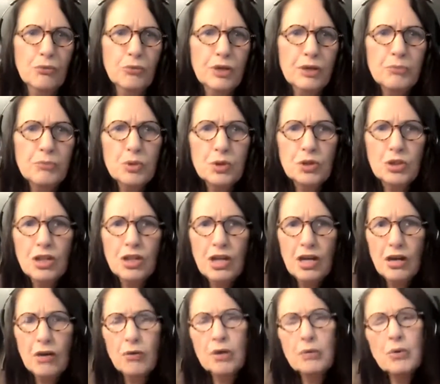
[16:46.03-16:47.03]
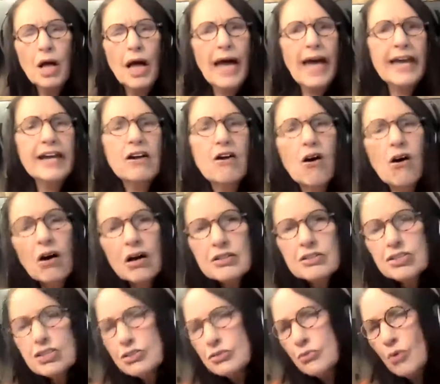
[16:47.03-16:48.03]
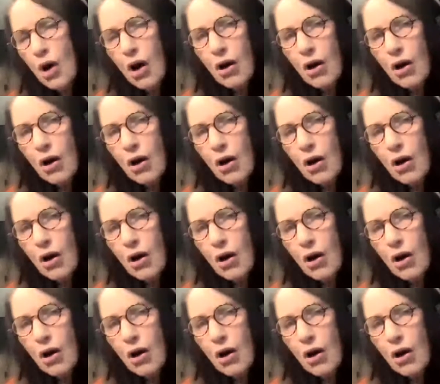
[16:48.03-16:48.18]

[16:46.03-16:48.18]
We will hang on to